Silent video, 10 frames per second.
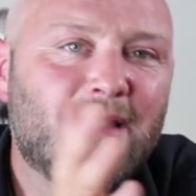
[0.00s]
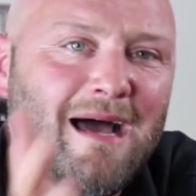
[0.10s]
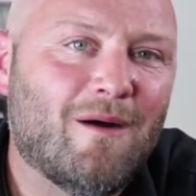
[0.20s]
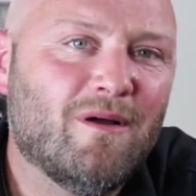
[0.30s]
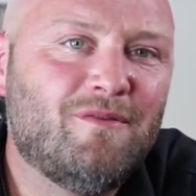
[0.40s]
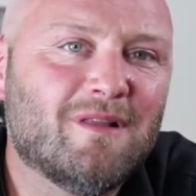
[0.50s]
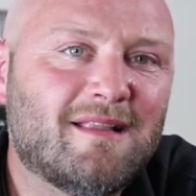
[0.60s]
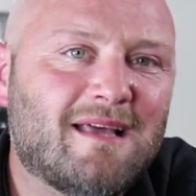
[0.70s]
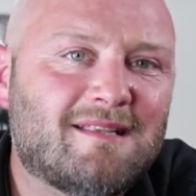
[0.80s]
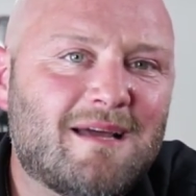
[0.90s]
Now, if you
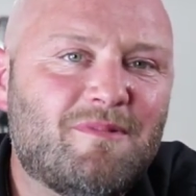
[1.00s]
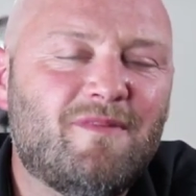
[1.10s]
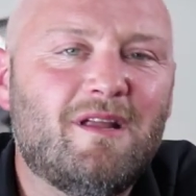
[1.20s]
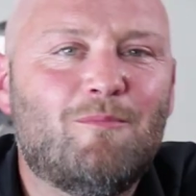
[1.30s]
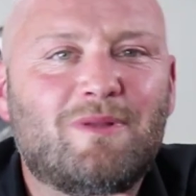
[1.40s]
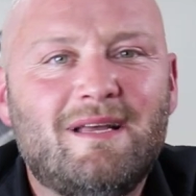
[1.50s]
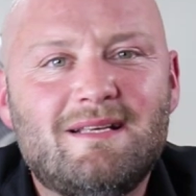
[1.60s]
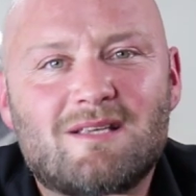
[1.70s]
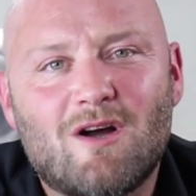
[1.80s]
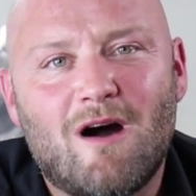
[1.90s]
like that type of video,
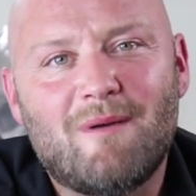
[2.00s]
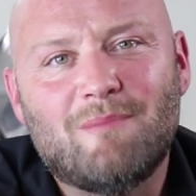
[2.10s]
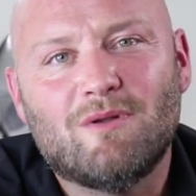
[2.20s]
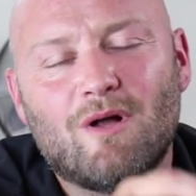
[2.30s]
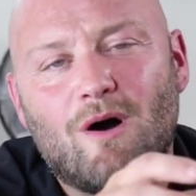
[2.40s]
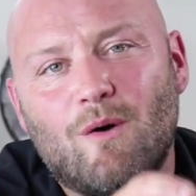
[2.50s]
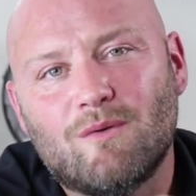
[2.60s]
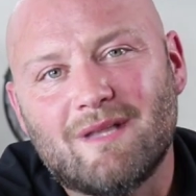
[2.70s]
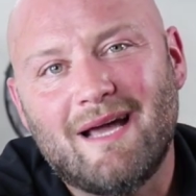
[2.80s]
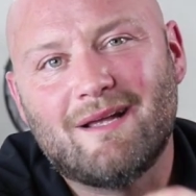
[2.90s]
please comment below,
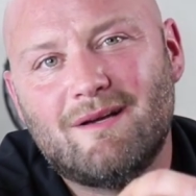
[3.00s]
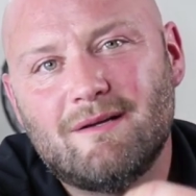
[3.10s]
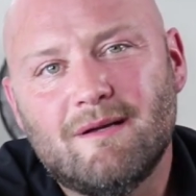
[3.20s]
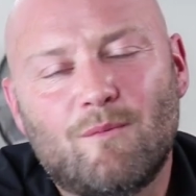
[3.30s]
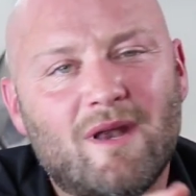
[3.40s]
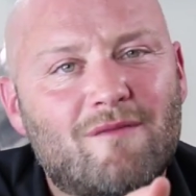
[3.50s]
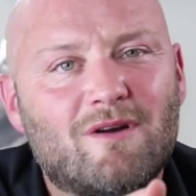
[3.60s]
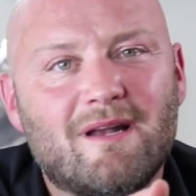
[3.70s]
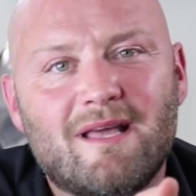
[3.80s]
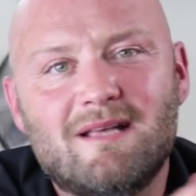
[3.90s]
like
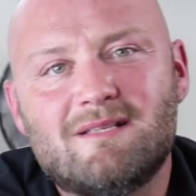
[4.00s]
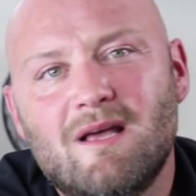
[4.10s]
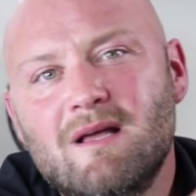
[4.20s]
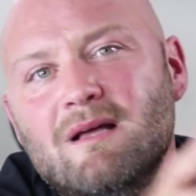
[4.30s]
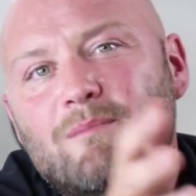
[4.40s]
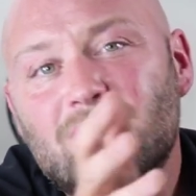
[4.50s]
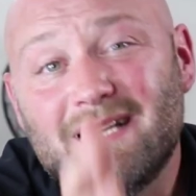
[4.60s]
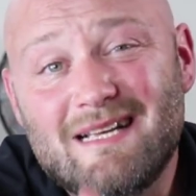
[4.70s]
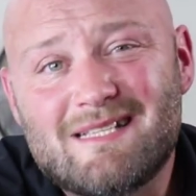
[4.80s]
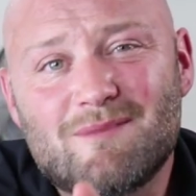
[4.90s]
whatever it is.
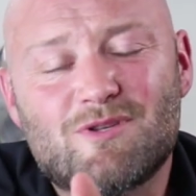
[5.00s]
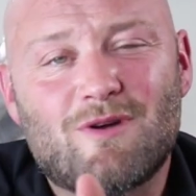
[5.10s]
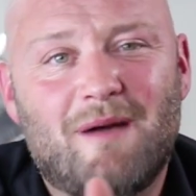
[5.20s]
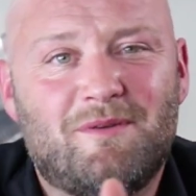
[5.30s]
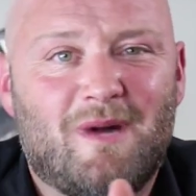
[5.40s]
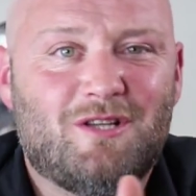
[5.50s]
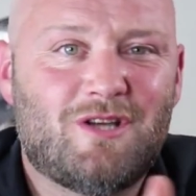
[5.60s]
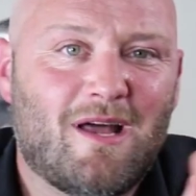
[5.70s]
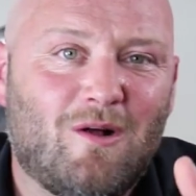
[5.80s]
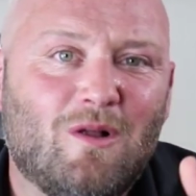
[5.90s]
Please subscribe to my
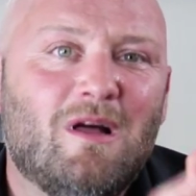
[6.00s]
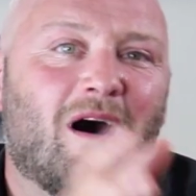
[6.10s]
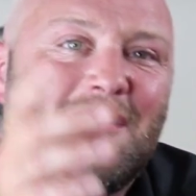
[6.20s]
channel.